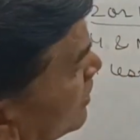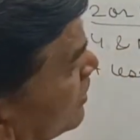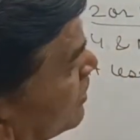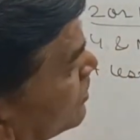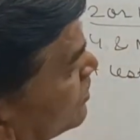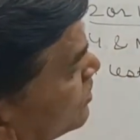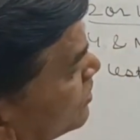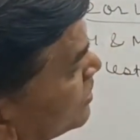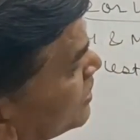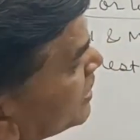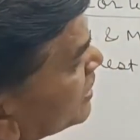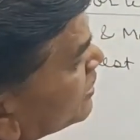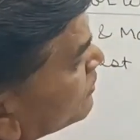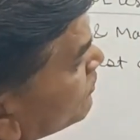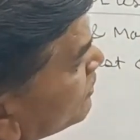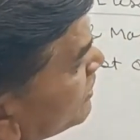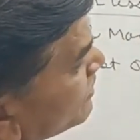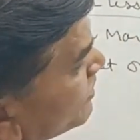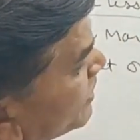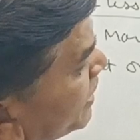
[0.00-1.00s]
So this
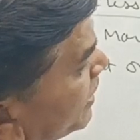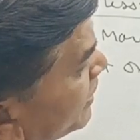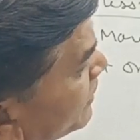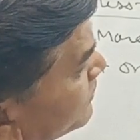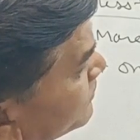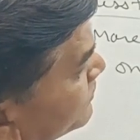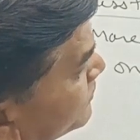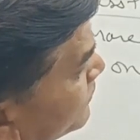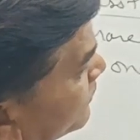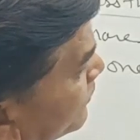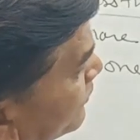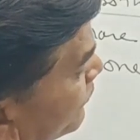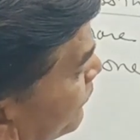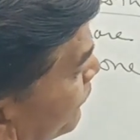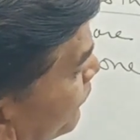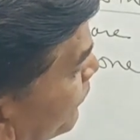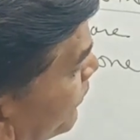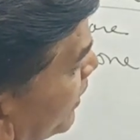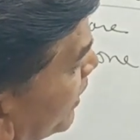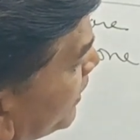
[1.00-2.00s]
will be
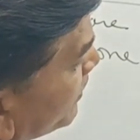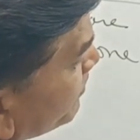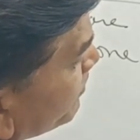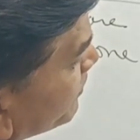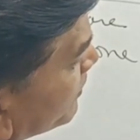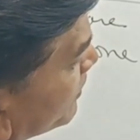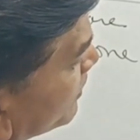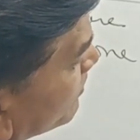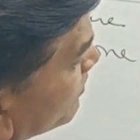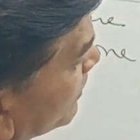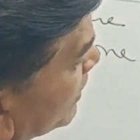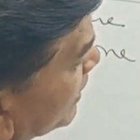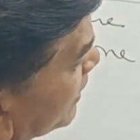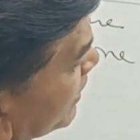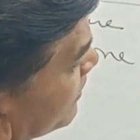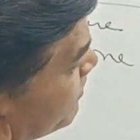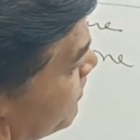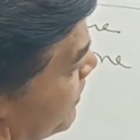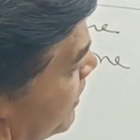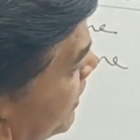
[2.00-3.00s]
5
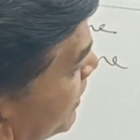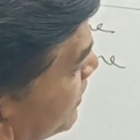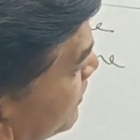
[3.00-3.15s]
multiply